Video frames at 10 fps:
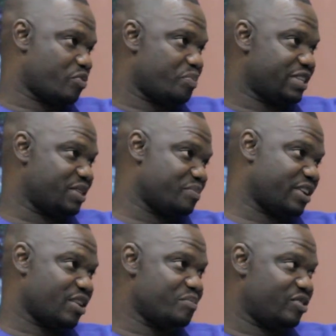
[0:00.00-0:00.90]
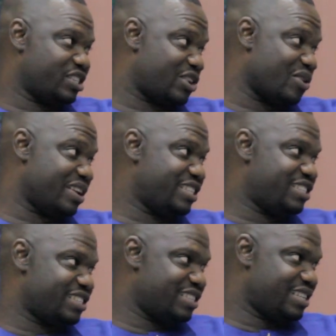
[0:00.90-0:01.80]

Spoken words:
property in Panam Music College,